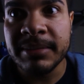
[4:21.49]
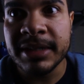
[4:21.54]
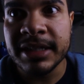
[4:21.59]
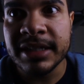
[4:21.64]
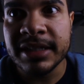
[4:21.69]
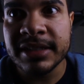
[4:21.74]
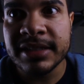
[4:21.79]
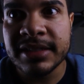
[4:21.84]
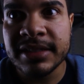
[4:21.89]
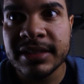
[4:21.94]

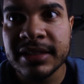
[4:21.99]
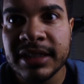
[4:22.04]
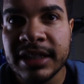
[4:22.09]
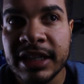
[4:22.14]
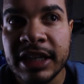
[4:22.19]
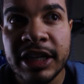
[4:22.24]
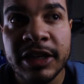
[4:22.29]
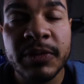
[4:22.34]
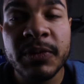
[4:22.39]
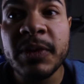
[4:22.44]
minutes.
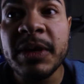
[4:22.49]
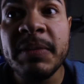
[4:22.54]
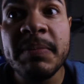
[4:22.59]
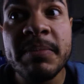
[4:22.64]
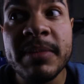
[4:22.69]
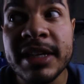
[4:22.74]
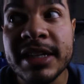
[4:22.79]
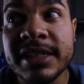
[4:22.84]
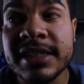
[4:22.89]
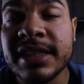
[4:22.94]
We
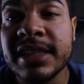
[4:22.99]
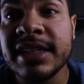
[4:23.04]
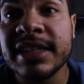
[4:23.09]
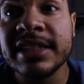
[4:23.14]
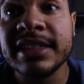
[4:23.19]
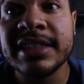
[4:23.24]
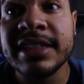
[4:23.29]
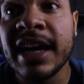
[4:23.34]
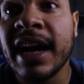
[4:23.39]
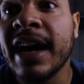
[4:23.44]
missed the
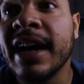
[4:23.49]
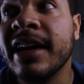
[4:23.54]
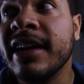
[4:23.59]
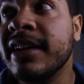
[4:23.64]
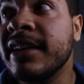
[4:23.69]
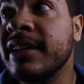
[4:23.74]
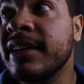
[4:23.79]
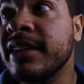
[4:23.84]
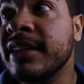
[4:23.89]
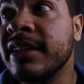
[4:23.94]

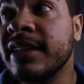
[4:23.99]
entire